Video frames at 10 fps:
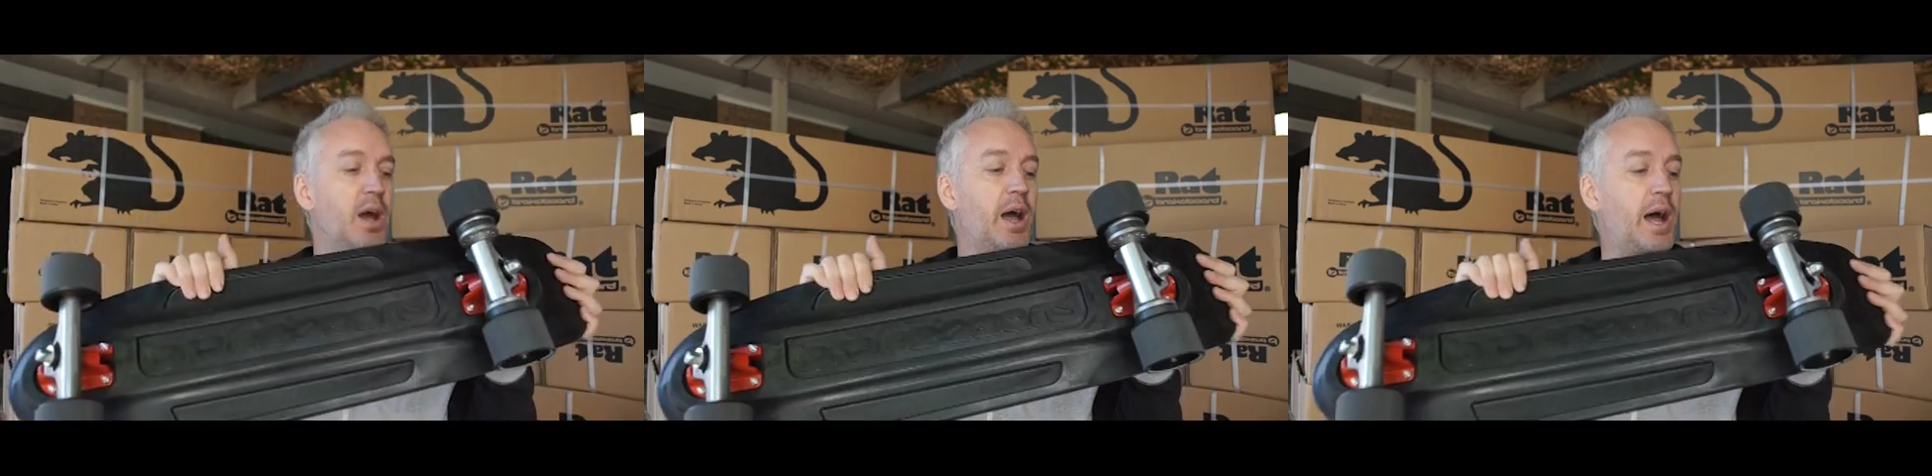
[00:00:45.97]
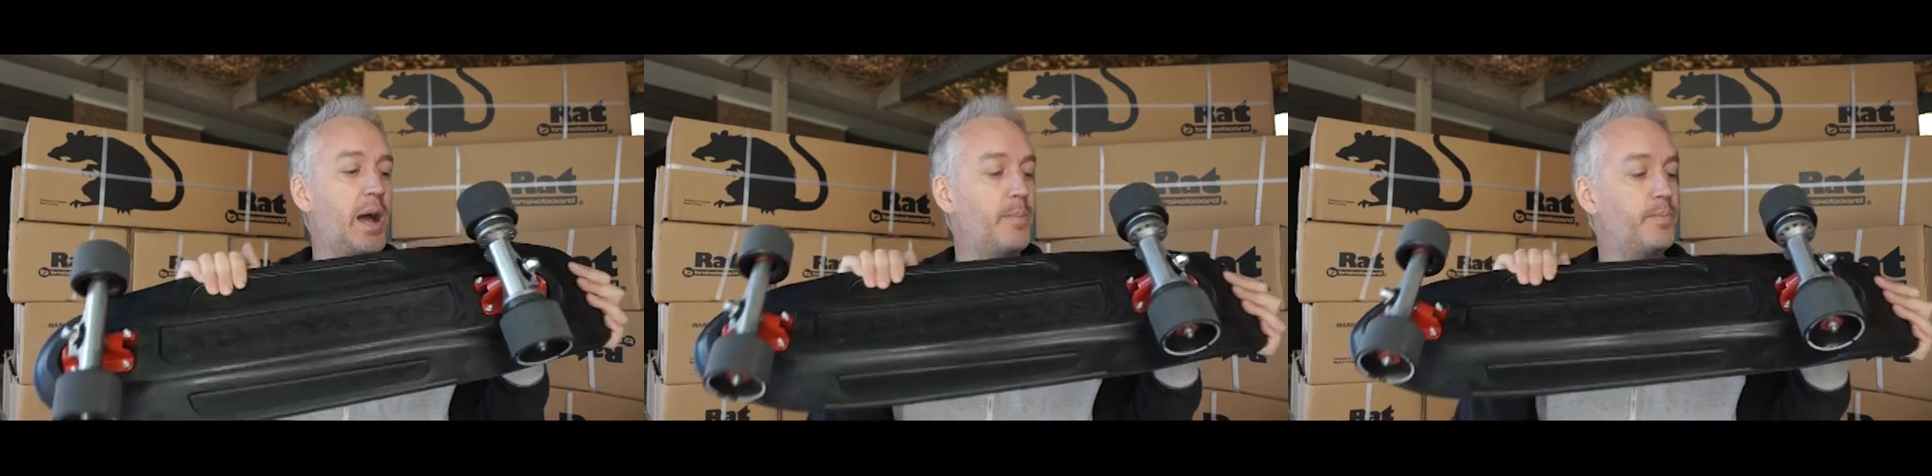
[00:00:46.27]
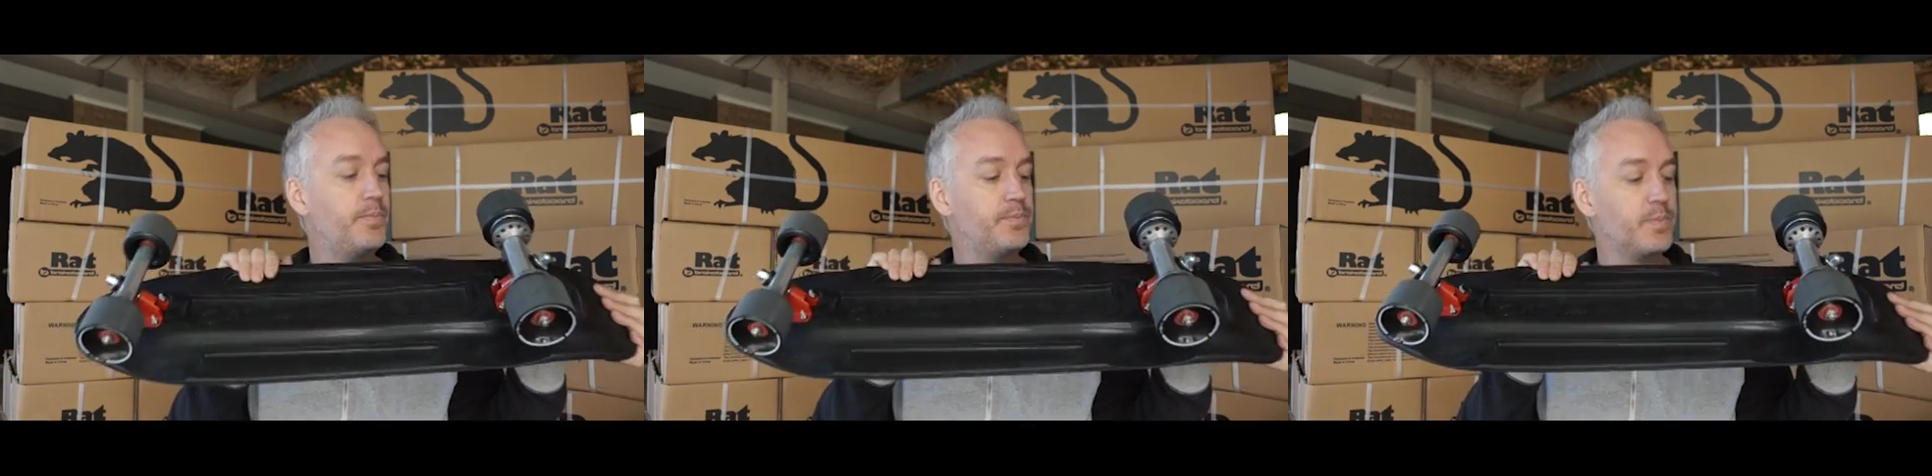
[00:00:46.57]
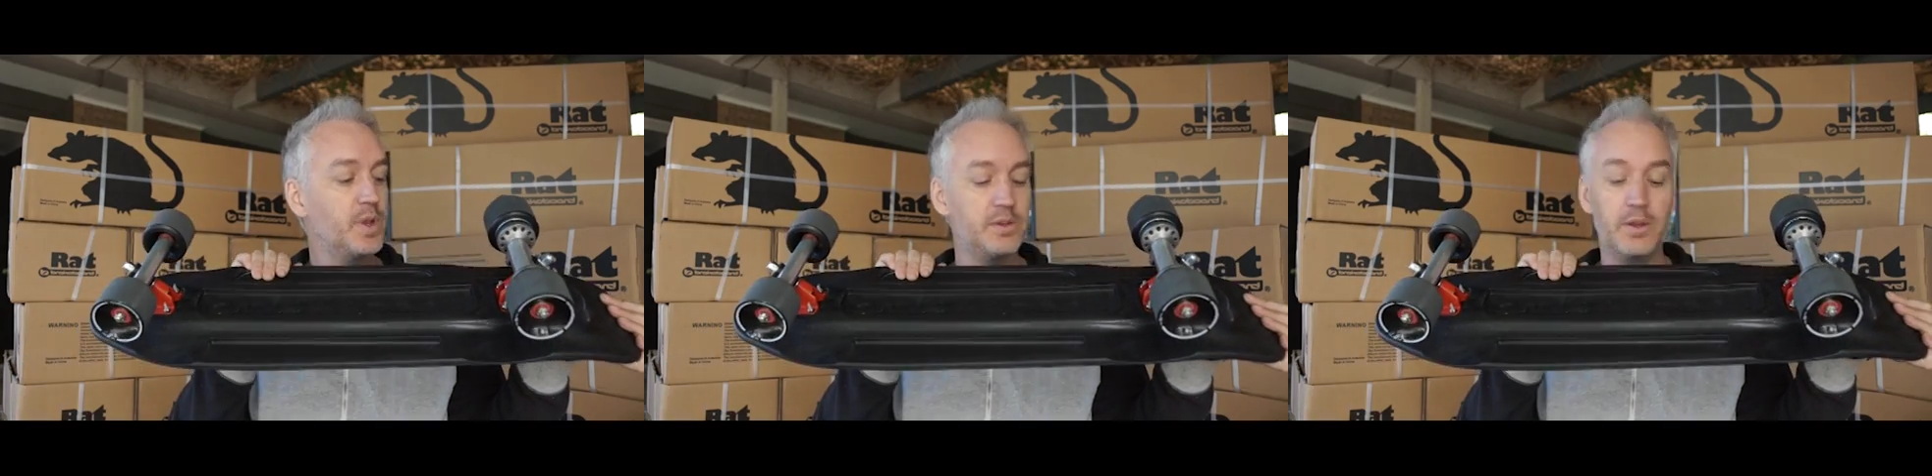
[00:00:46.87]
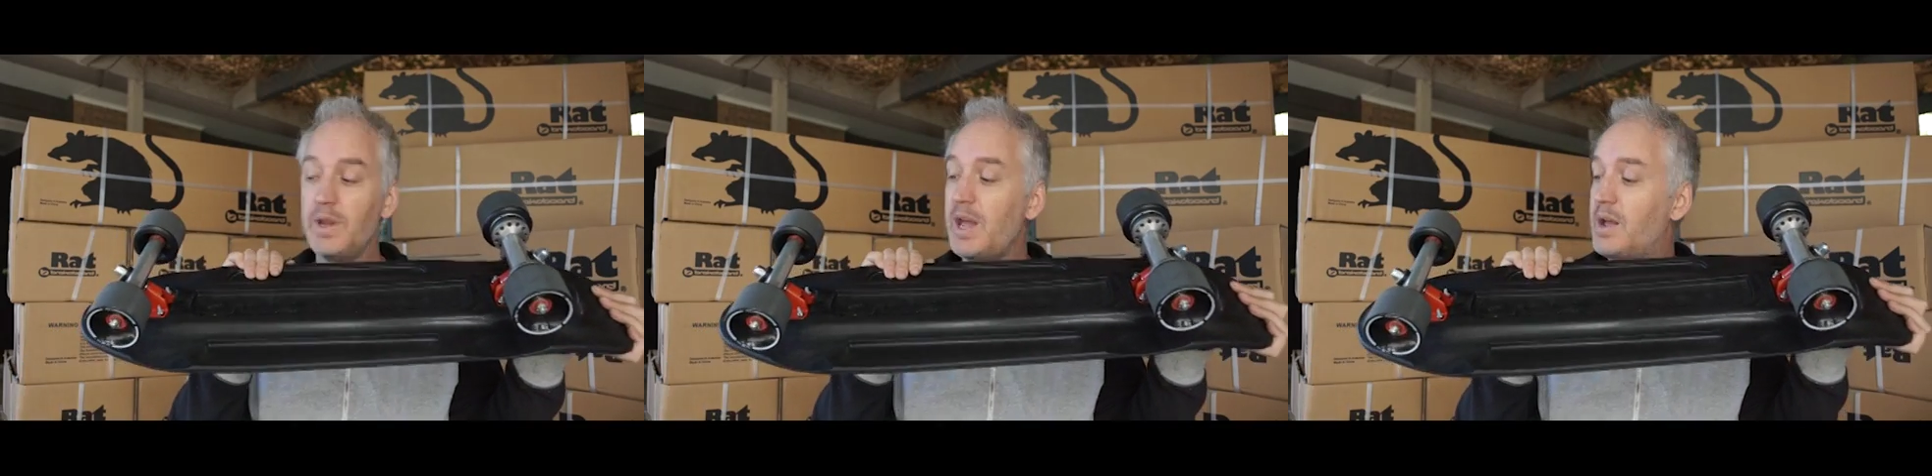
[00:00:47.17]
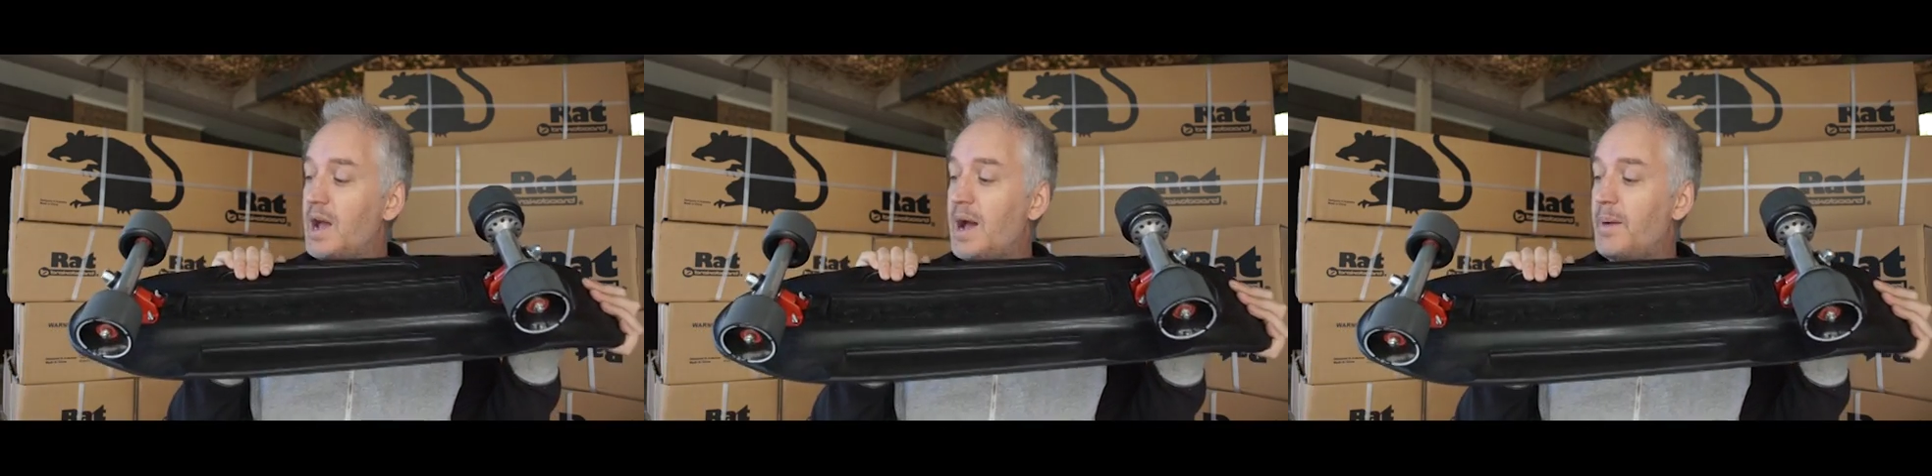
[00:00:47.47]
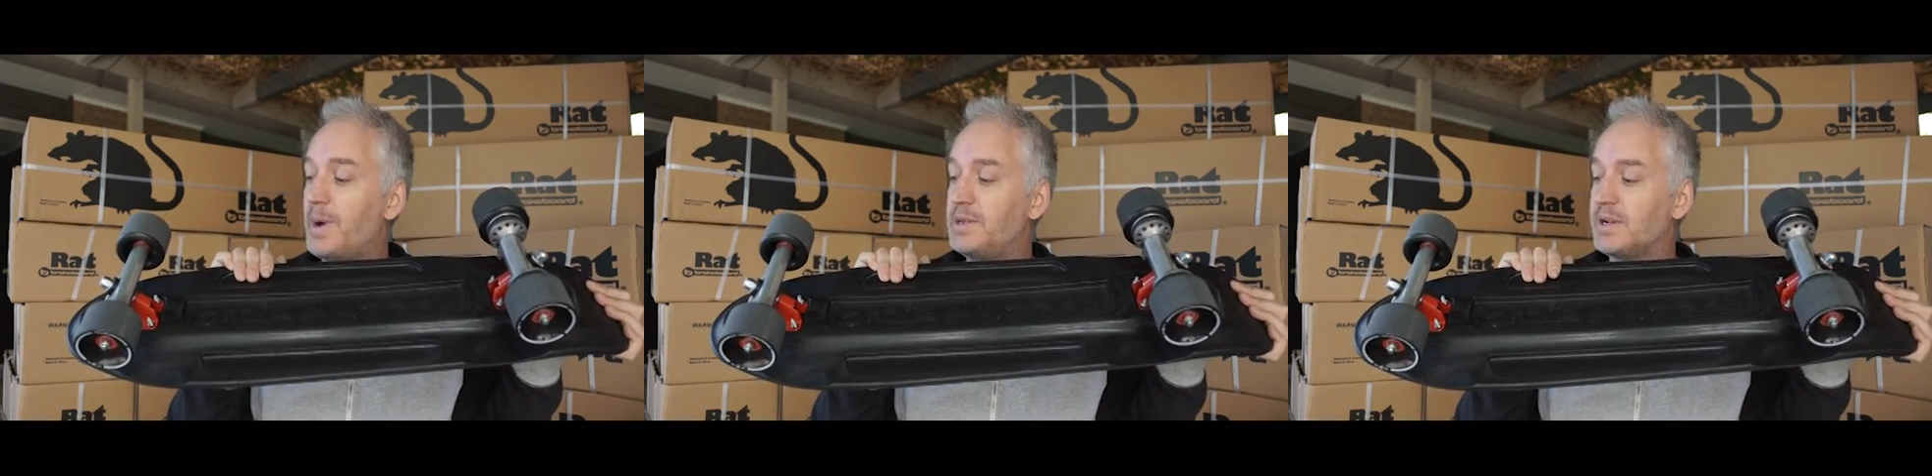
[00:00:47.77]
So yeah,
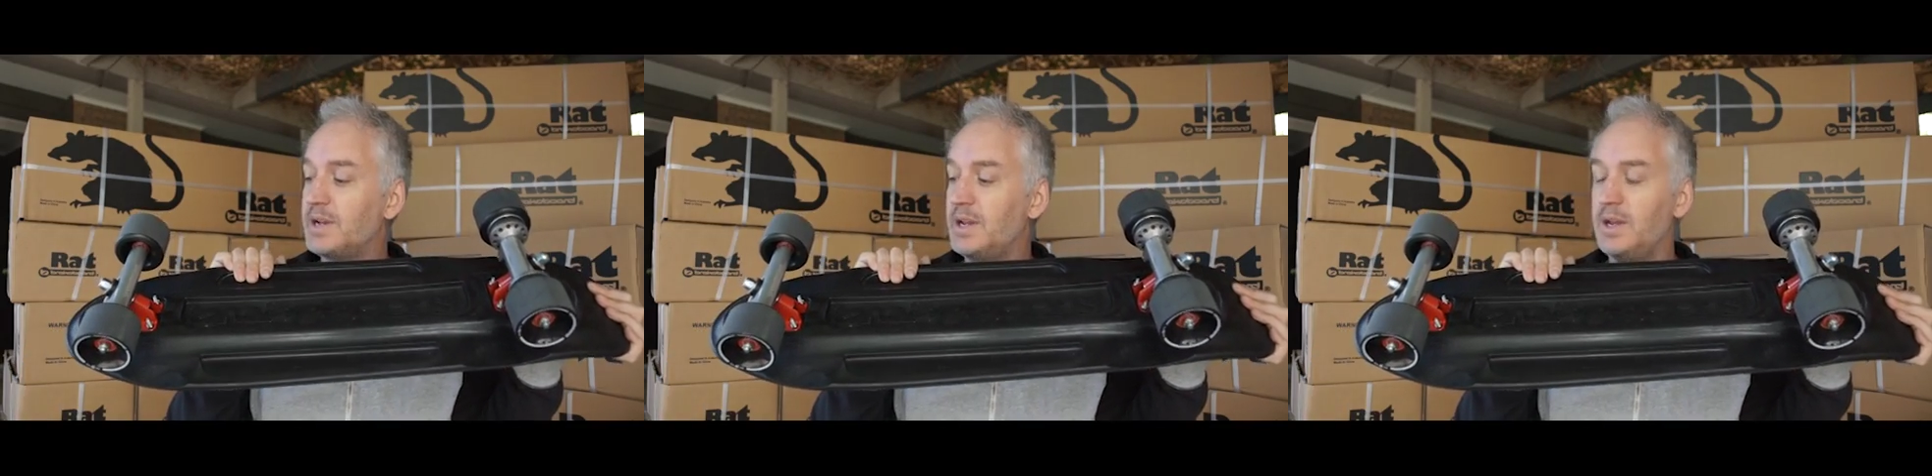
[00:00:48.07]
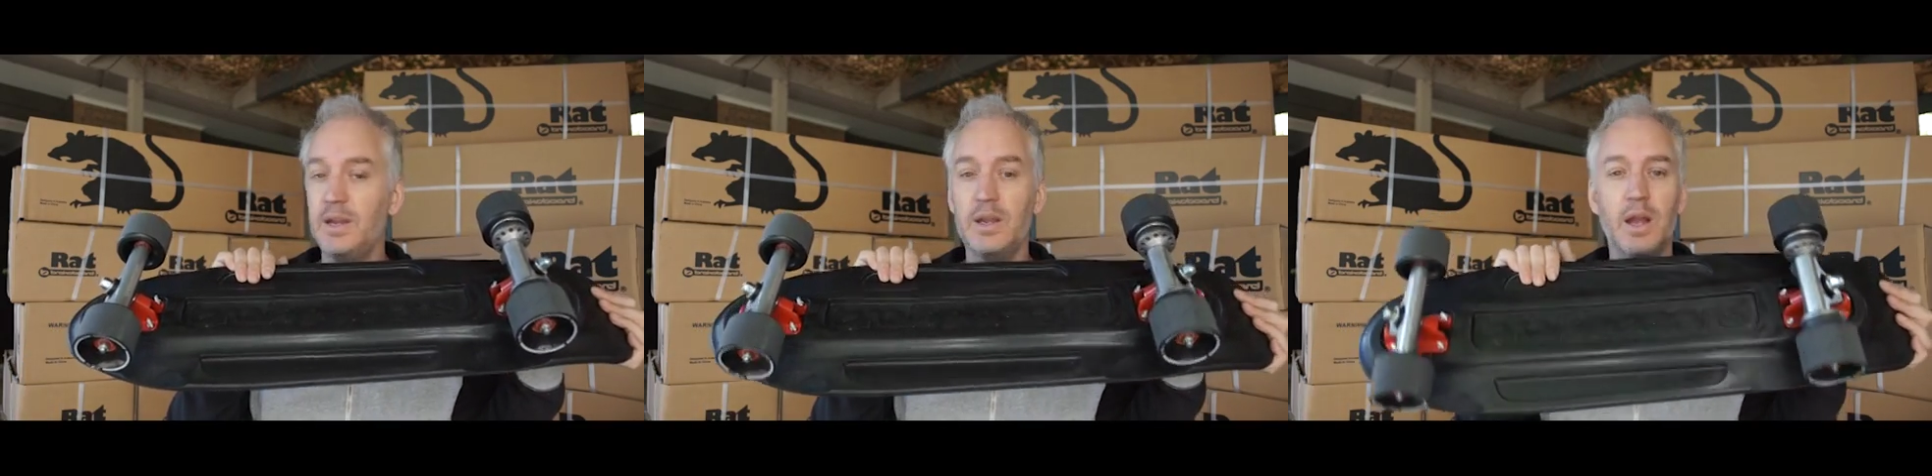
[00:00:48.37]
basically,